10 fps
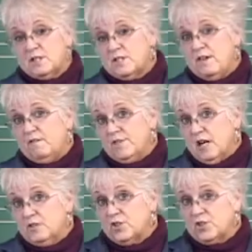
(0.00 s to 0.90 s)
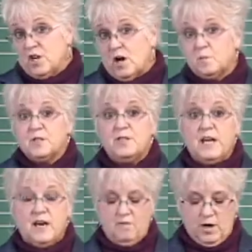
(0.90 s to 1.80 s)
once they've done the sharps and
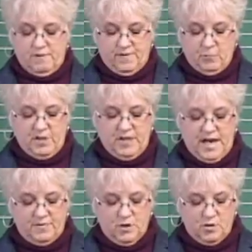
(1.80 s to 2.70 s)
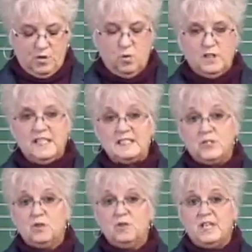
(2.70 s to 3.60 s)
they have great fun with that, they'll go, well, let's
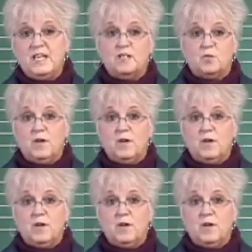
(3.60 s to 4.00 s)
do these.